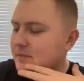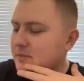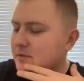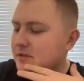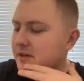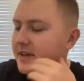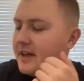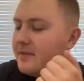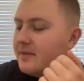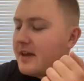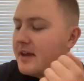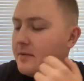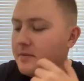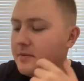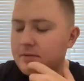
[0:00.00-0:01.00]
So
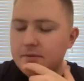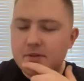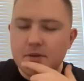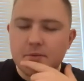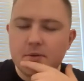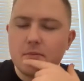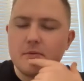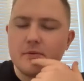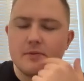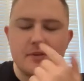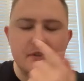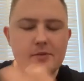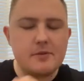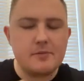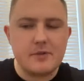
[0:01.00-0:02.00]

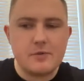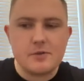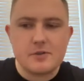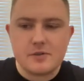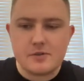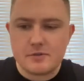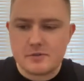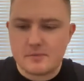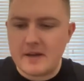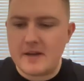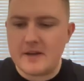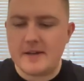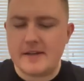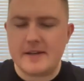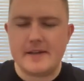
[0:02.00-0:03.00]
you also talked about
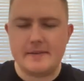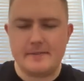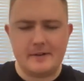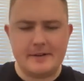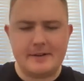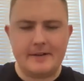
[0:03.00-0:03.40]
earlier